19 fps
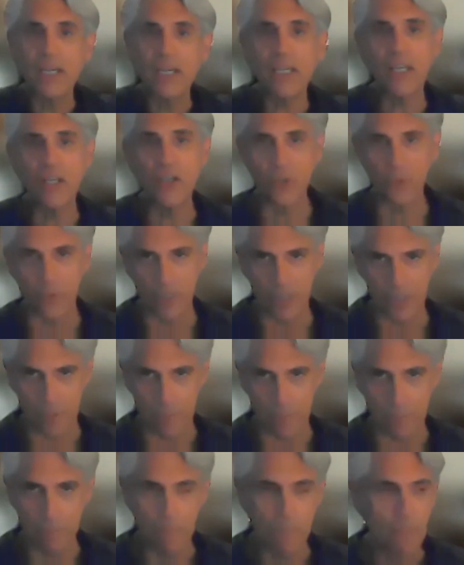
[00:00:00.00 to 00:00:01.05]

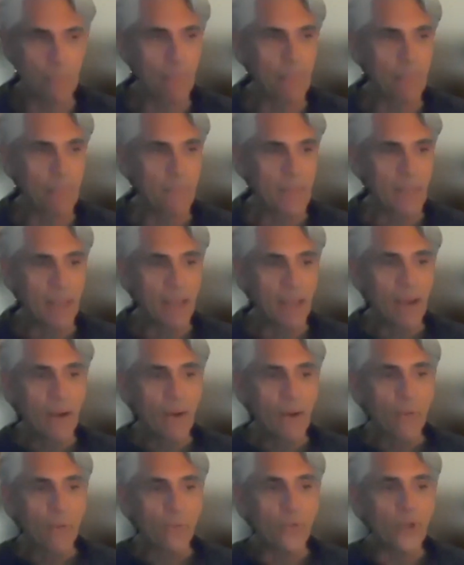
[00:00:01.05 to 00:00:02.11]
Hinduism.
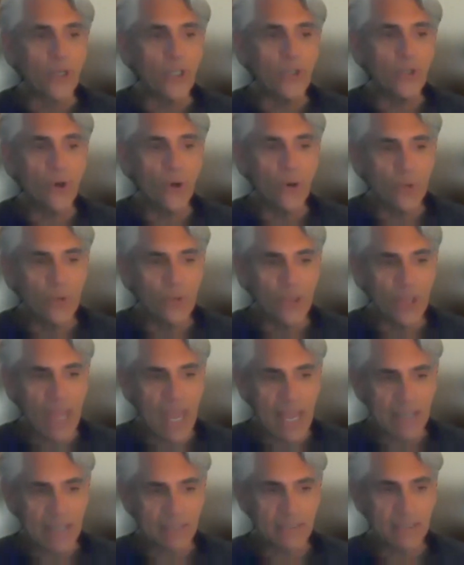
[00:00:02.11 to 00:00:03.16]
We know
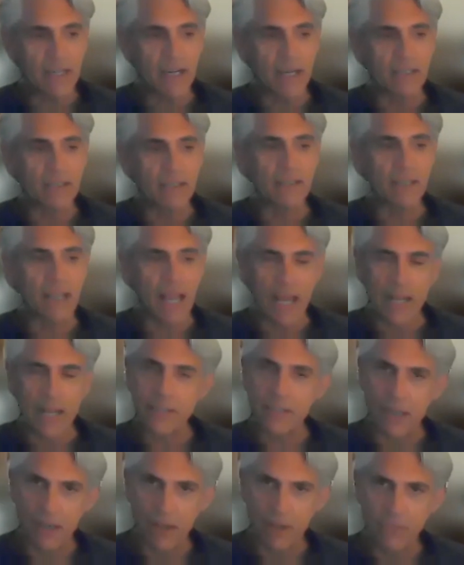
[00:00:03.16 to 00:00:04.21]
that a lot
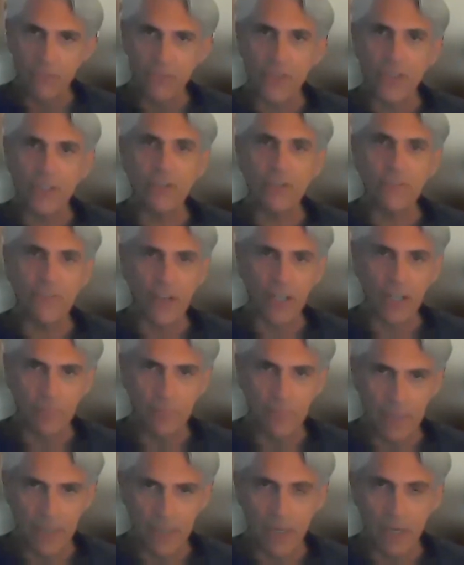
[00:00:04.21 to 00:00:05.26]
of the
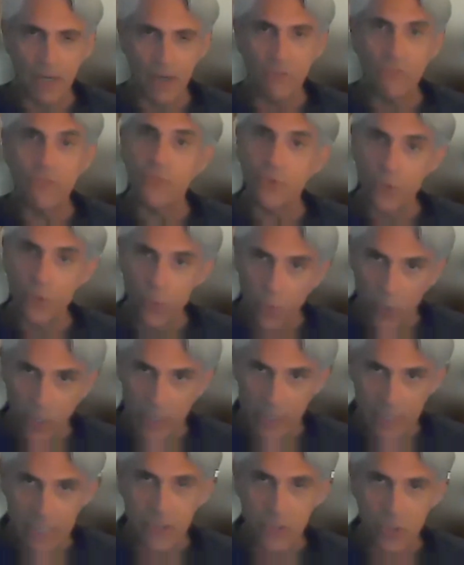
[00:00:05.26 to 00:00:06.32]
development of
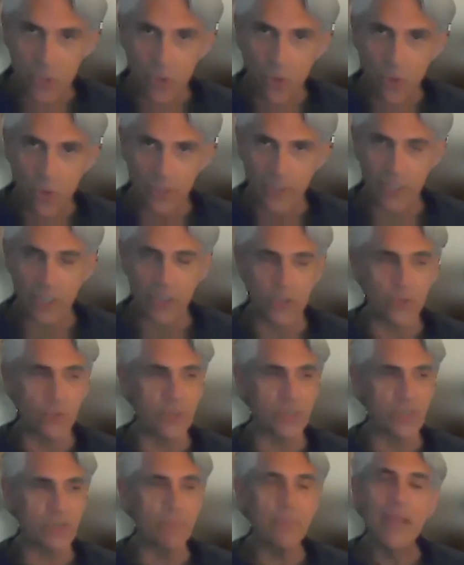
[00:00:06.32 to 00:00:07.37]
what is called
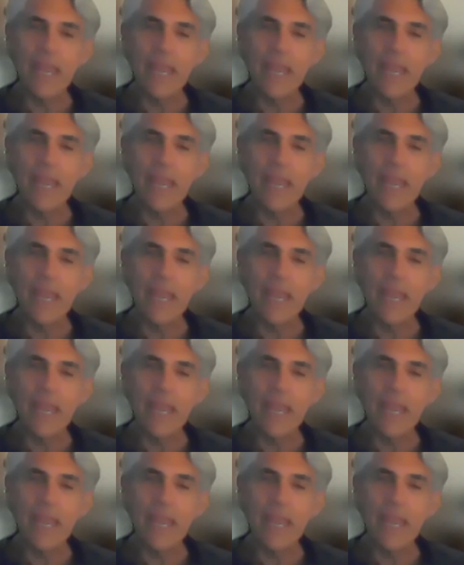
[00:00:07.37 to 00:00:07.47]
Hinduism